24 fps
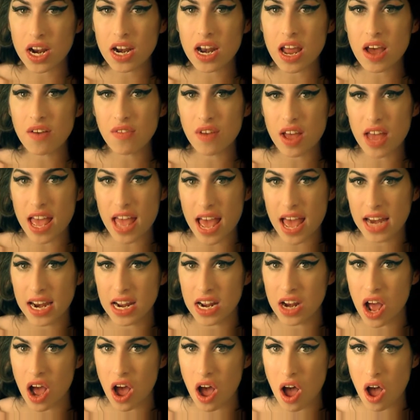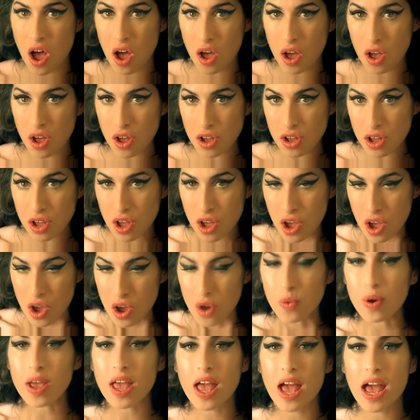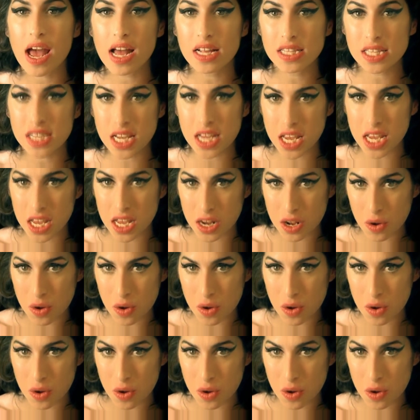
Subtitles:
is the most important of the modern era.